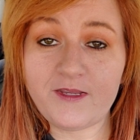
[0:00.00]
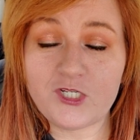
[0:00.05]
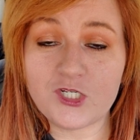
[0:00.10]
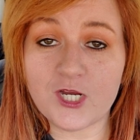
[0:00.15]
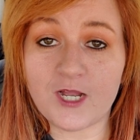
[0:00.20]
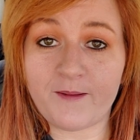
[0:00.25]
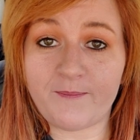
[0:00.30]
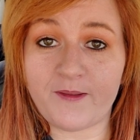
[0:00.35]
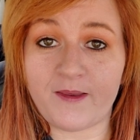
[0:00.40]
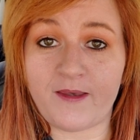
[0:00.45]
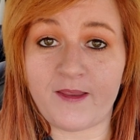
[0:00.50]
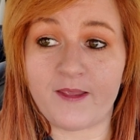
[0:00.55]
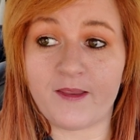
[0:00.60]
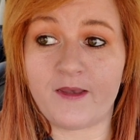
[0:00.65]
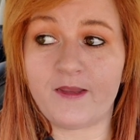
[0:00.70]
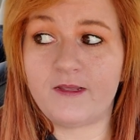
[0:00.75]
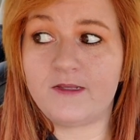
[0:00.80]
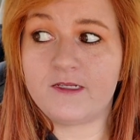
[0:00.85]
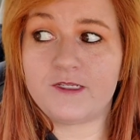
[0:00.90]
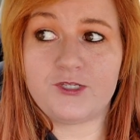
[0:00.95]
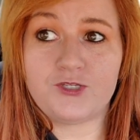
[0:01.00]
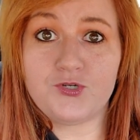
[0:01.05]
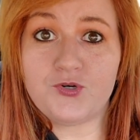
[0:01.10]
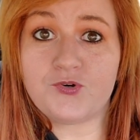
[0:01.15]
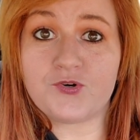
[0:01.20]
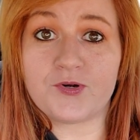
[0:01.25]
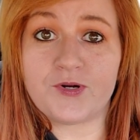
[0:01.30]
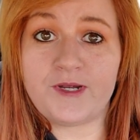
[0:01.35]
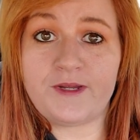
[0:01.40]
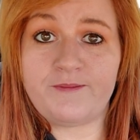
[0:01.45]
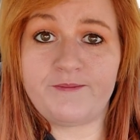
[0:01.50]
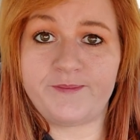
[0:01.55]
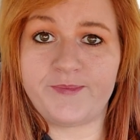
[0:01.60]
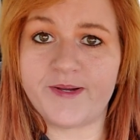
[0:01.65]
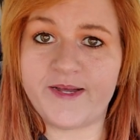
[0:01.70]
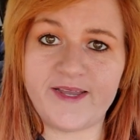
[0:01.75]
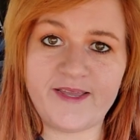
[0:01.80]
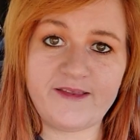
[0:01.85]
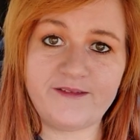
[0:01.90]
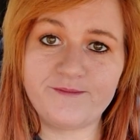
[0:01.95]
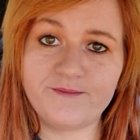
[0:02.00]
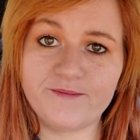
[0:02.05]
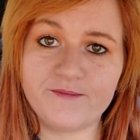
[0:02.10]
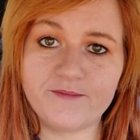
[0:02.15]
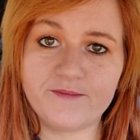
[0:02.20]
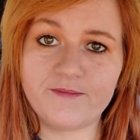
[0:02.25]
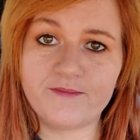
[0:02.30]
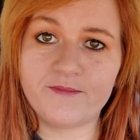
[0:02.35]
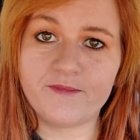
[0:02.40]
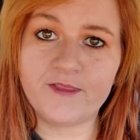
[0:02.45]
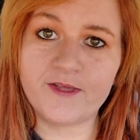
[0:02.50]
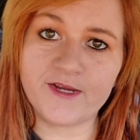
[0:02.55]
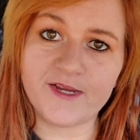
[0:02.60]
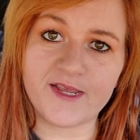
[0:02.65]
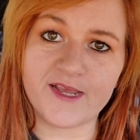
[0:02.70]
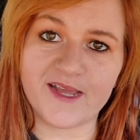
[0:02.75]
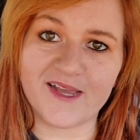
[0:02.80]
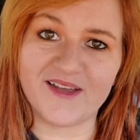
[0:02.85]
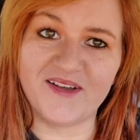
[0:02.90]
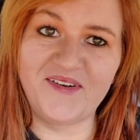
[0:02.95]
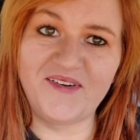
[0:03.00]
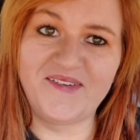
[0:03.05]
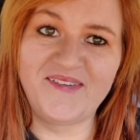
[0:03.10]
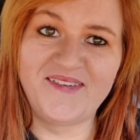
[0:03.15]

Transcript: shopping in is Torrid, but there you go. I